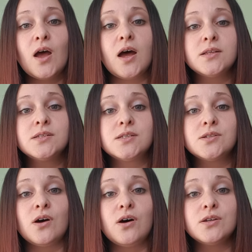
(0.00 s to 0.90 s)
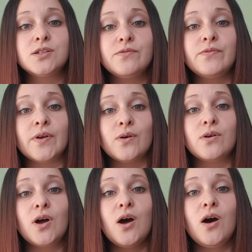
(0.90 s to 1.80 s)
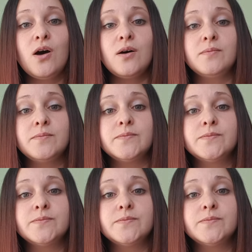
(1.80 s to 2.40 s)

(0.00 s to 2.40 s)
and start to feel calm.